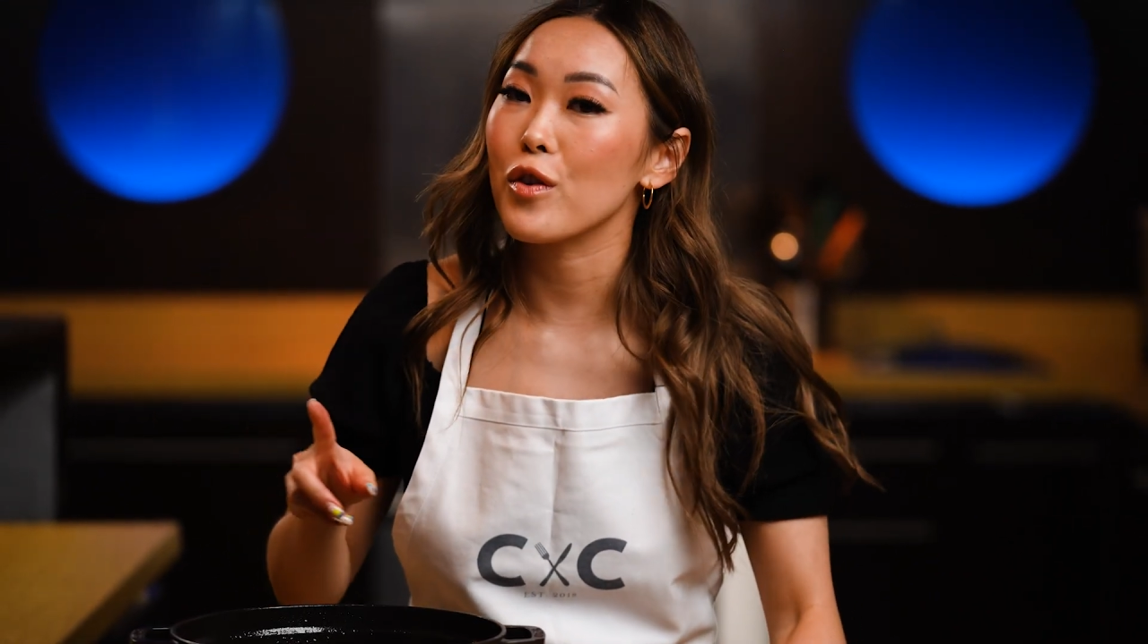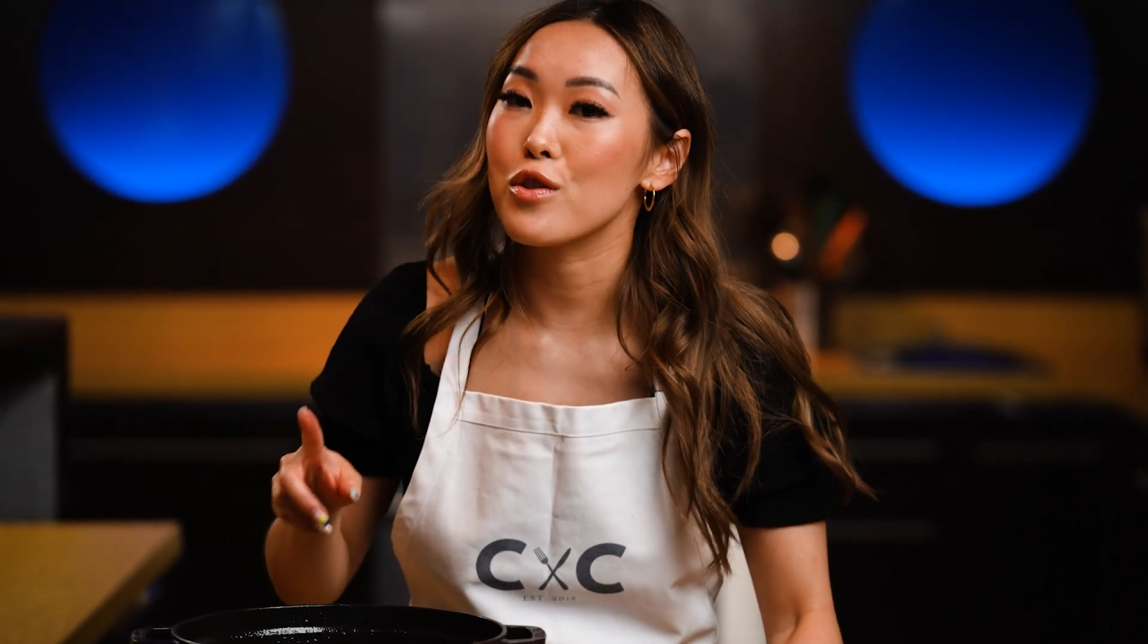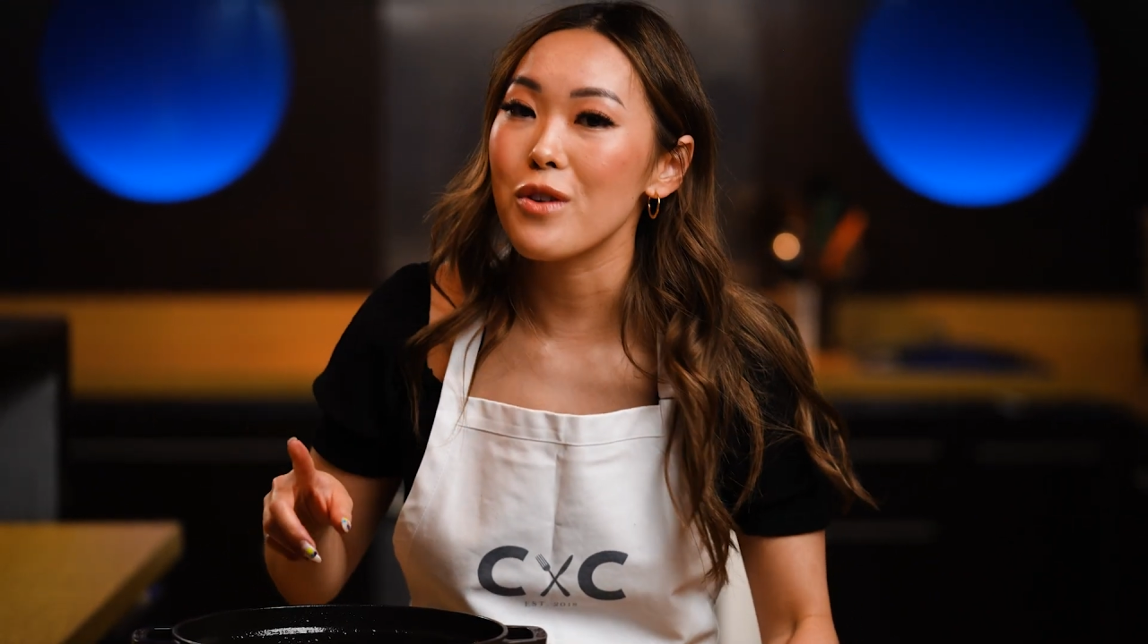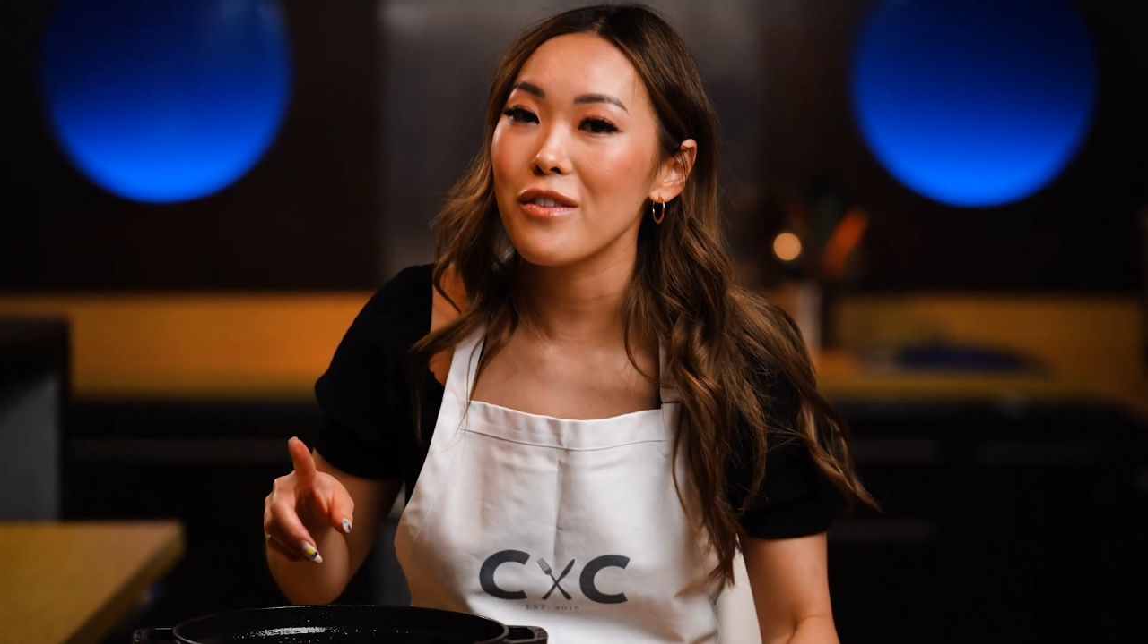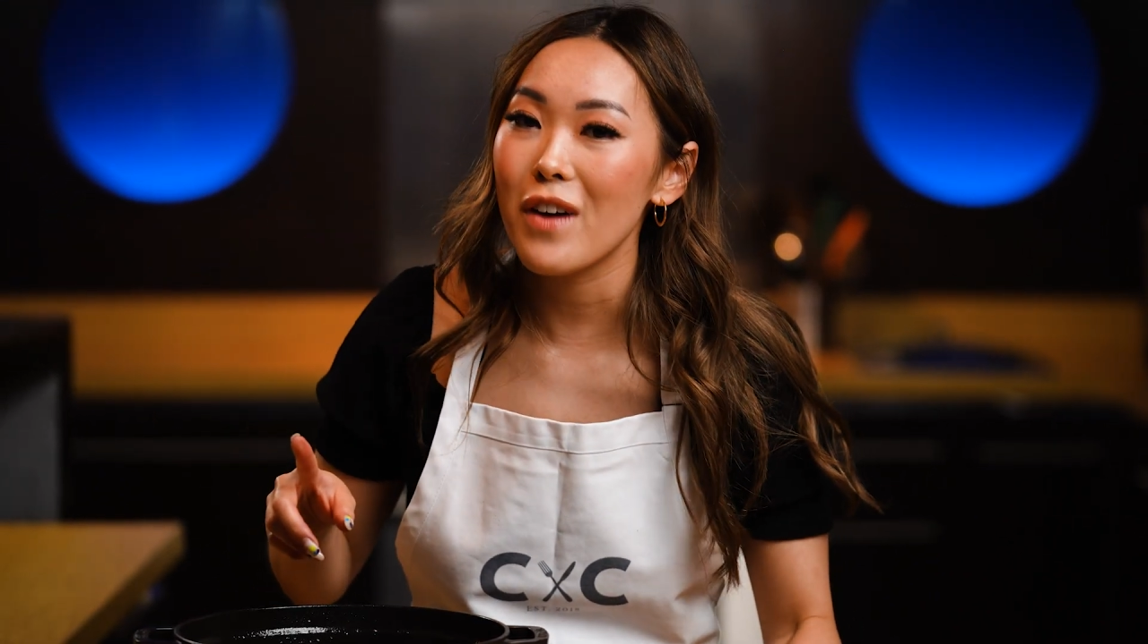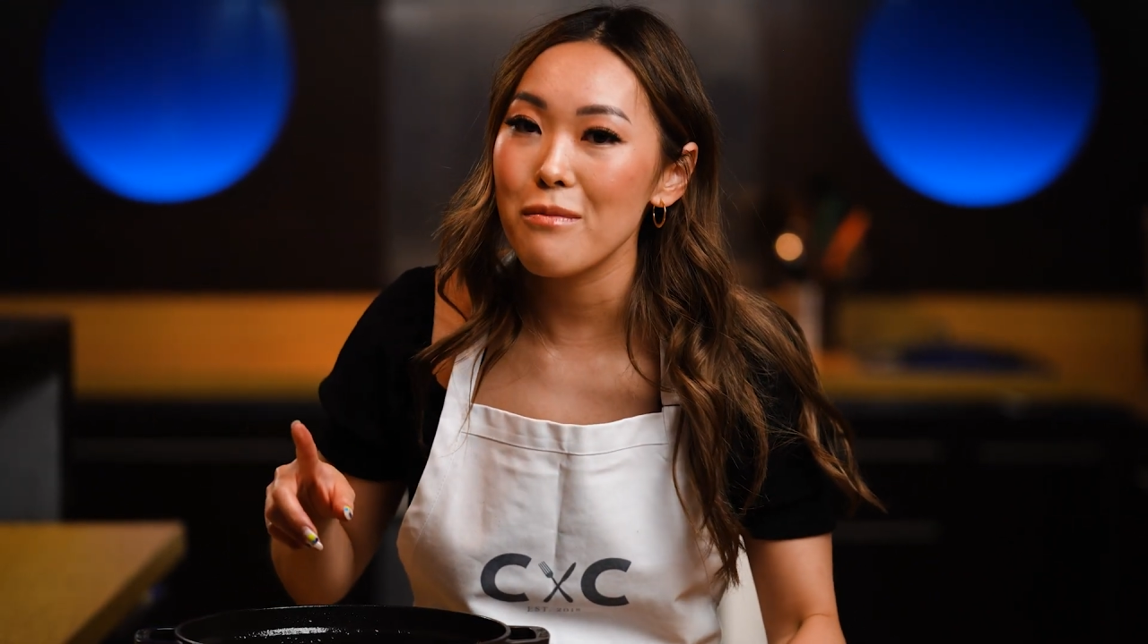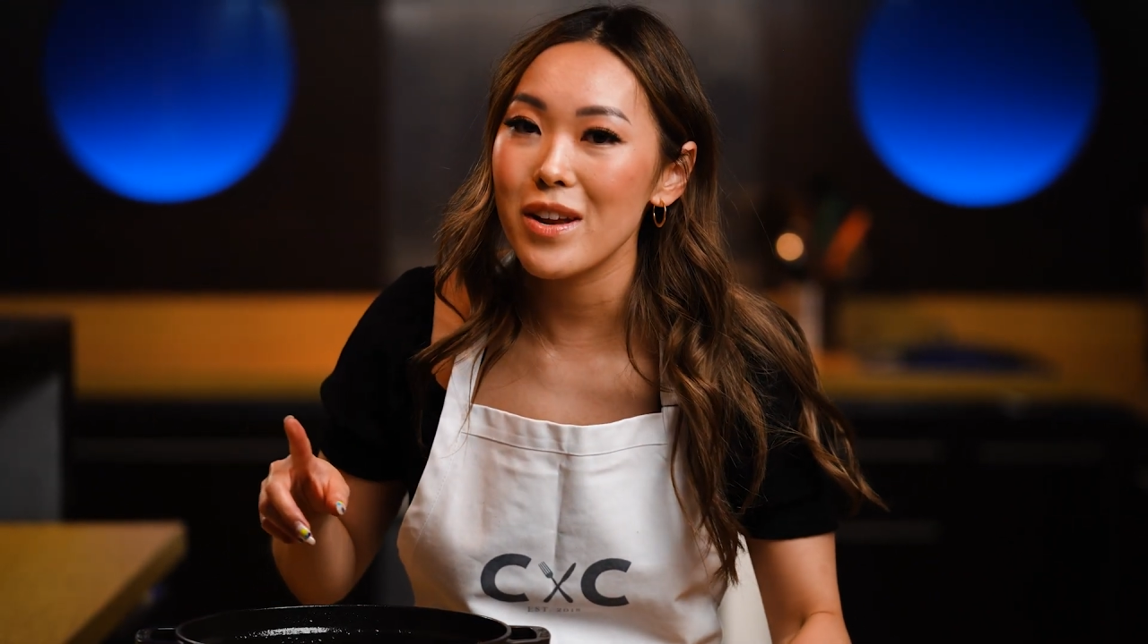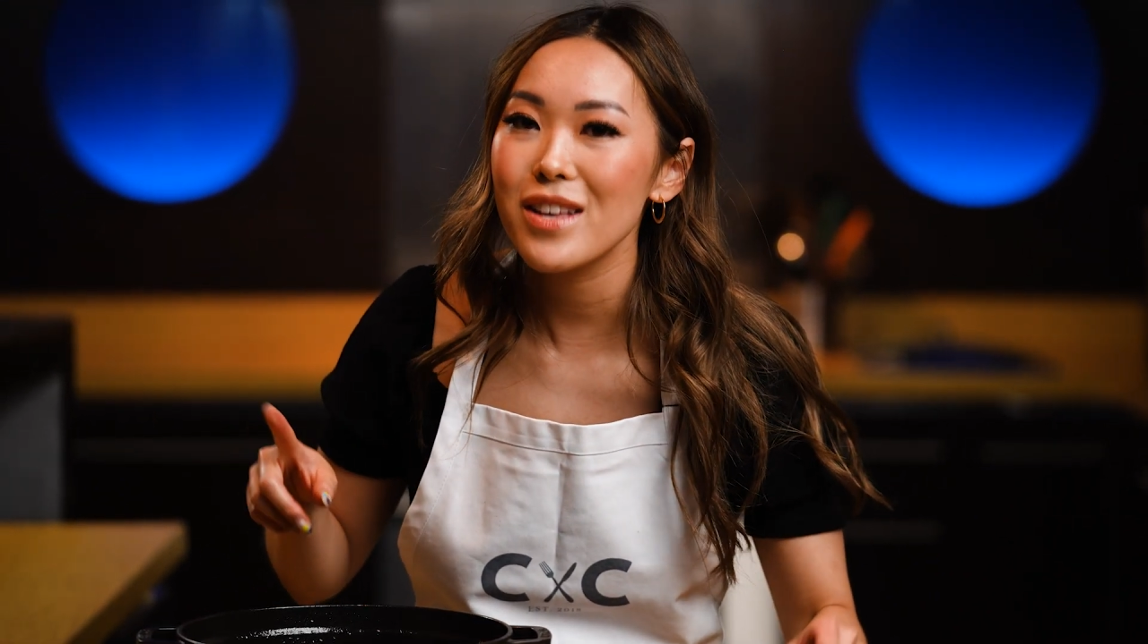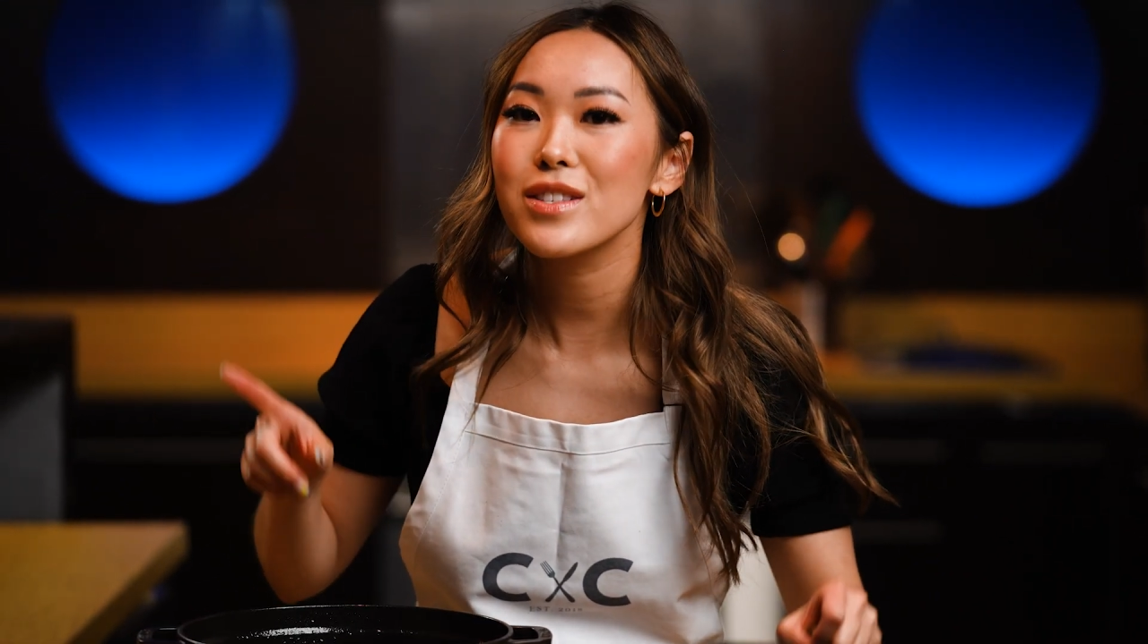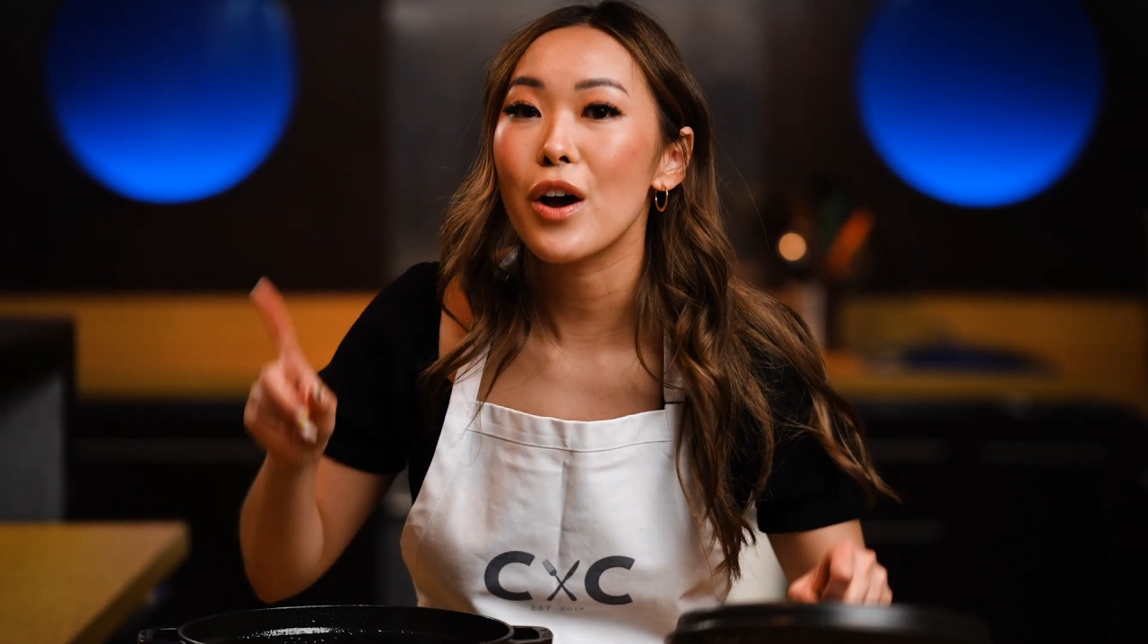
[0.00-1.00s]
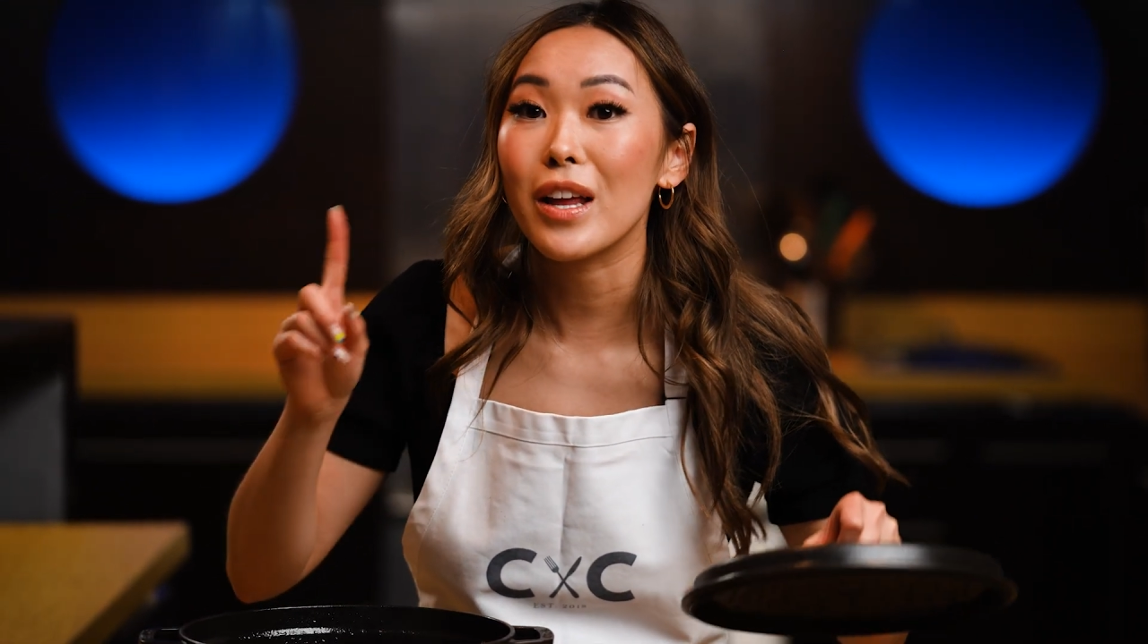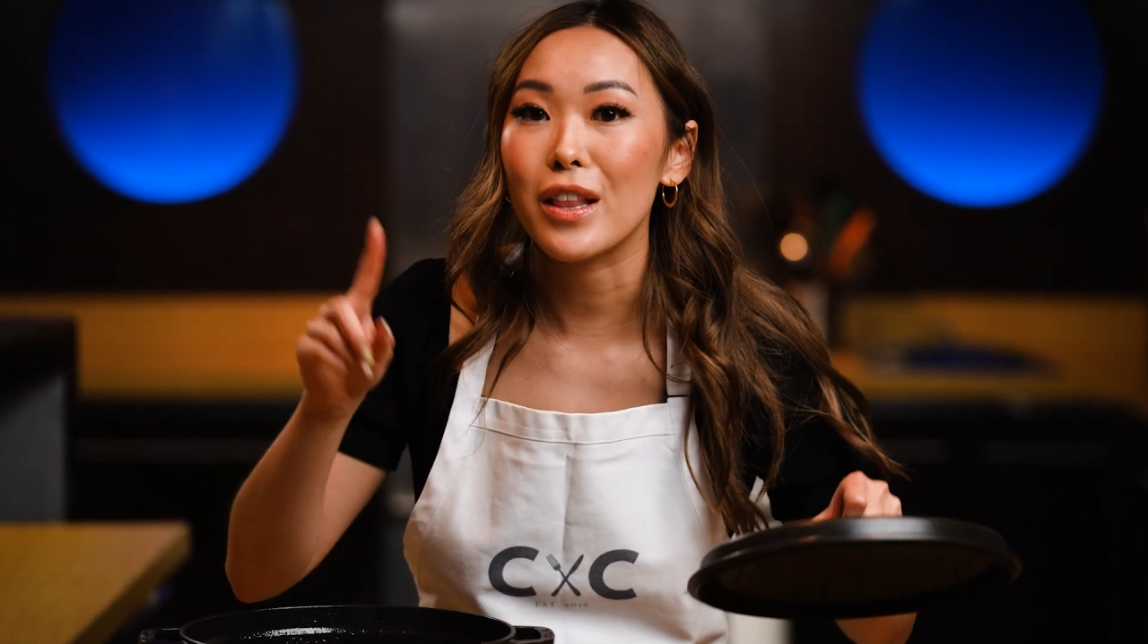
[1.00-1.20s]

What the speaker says: 25 minutes on a